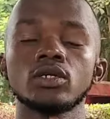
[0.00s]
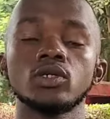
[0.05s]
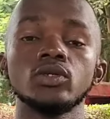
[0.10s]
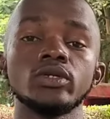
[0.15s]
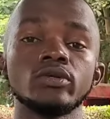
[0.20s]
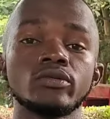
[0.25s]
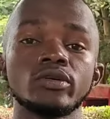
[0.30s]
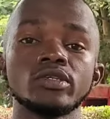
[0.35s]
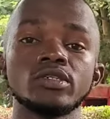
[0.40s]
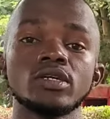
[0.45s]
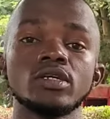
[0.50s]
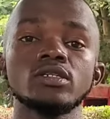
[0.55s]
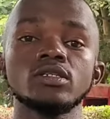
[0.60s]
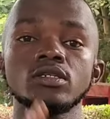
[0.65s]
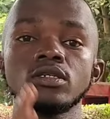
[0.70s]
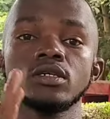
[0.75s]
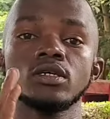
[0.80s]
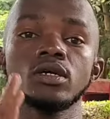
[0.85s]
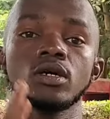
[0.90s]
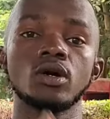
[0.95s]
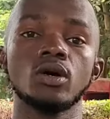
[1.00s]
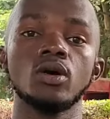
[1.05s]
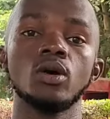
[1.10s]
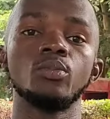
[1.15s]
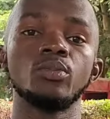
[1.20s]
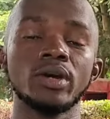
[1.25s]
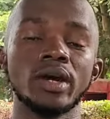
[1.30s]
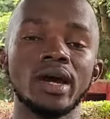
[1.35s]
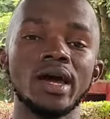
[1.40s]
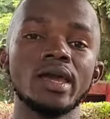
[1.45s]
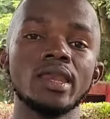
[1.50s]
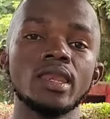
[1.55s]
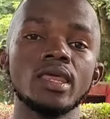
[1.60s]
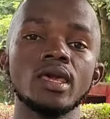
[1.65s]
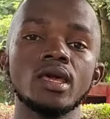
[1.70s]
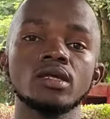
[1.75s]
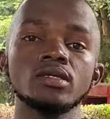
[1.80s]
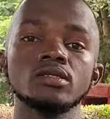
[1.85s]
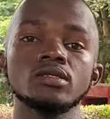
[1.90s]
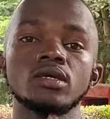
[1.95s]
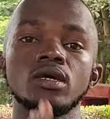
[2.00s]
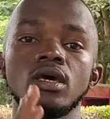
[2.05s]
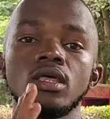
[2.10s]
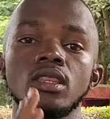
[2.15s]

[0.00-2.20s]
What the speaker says: doing research, copying ideas,